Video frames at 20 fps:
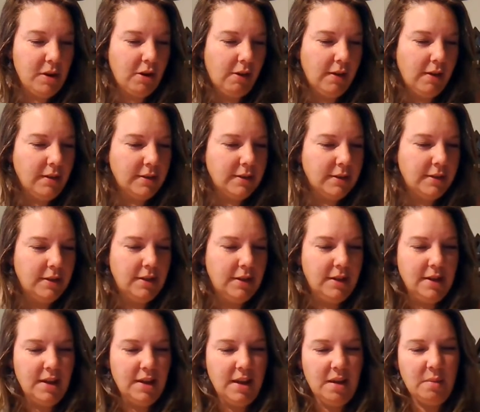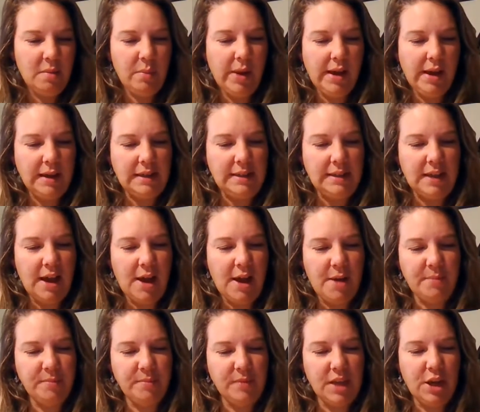not. But
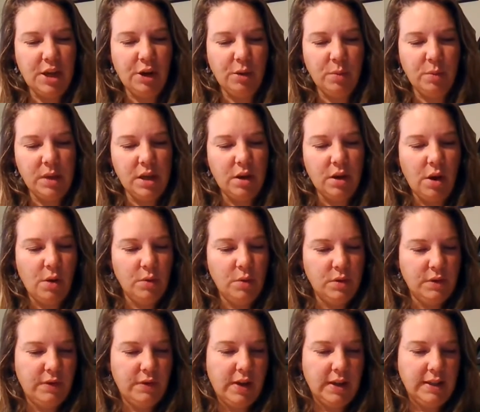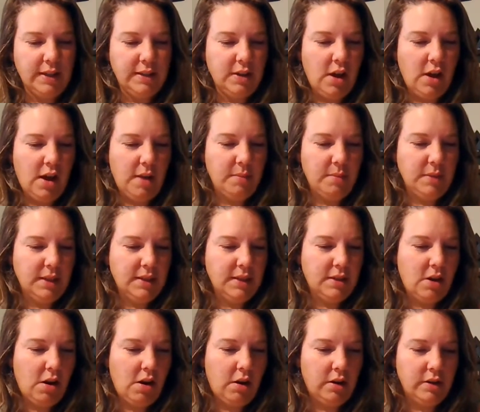here we go, divine time. This
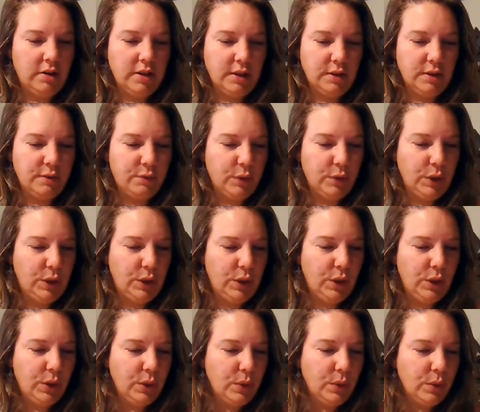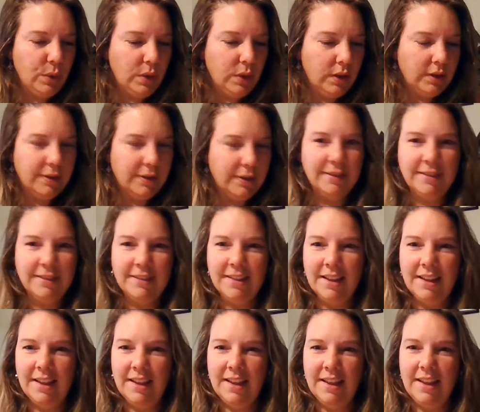card is for you.
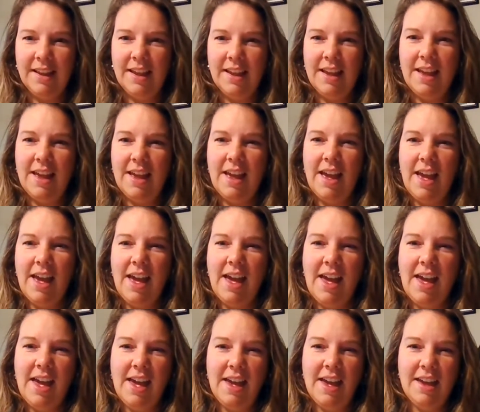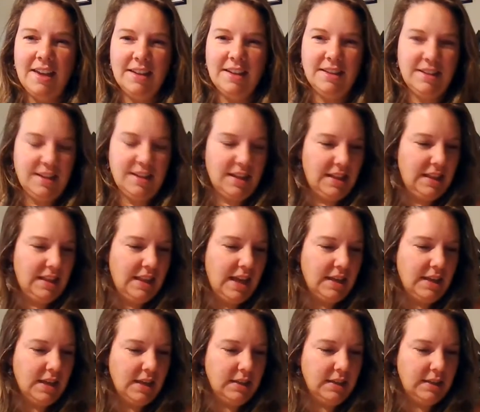And
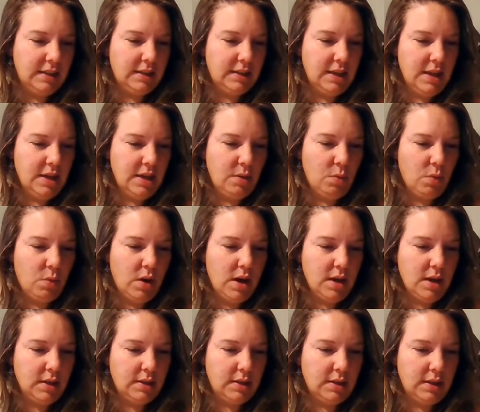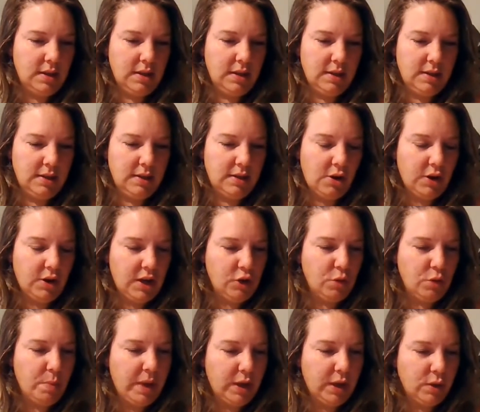let us see, what is
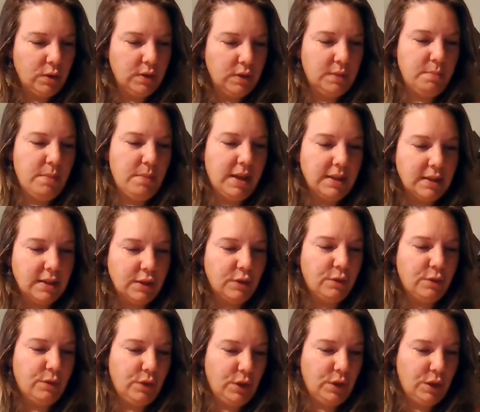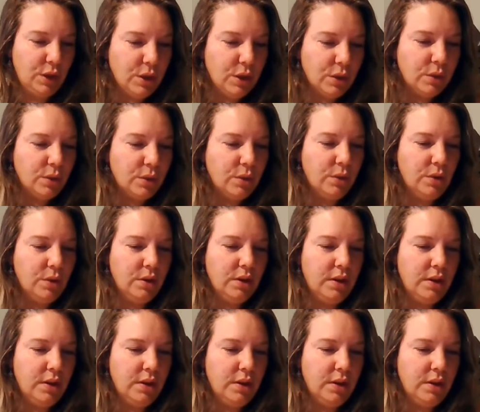Archangel Michael's message for you,